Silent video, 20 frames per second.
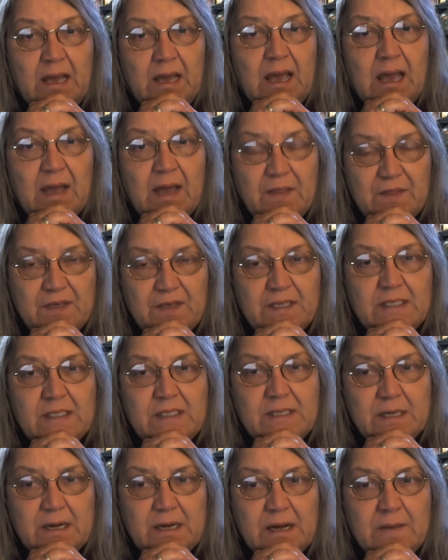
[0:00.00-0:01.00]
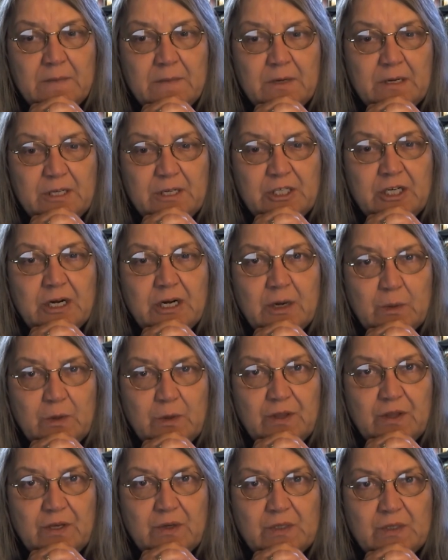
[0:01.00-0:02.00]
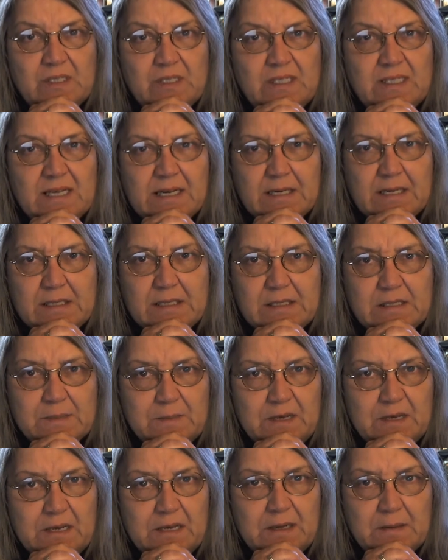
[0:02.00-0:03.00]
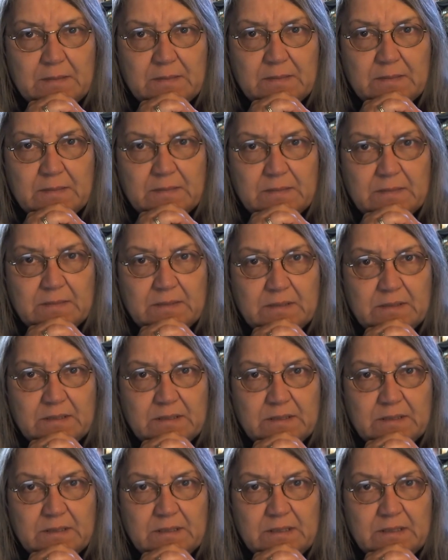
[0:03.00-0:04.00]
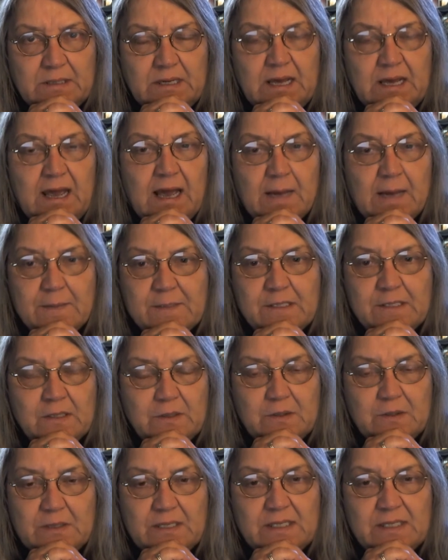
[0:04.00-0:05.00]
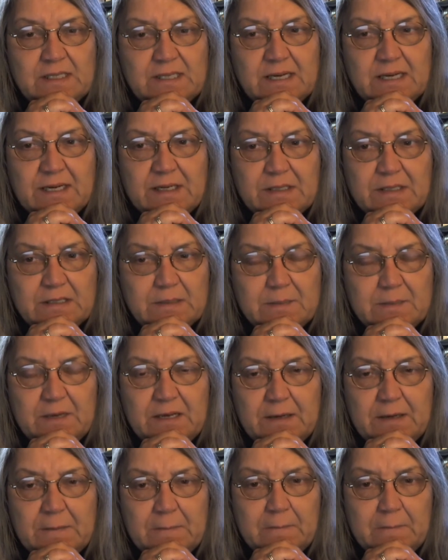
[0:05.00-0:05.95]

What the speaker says: And this that I'm going to share with you sickens me. Absolutely sickens me.